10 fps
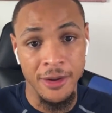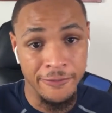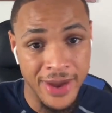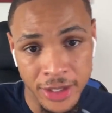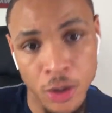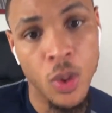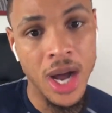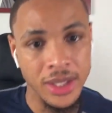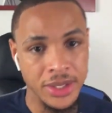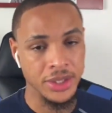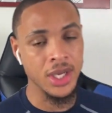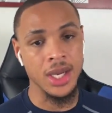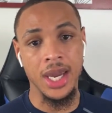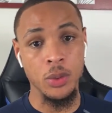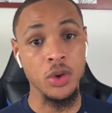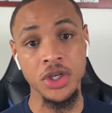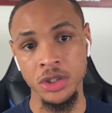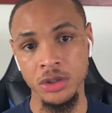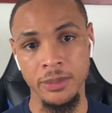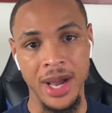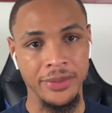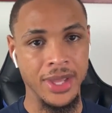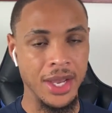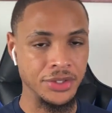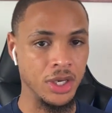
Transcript: affect your wallet and what you can do about that.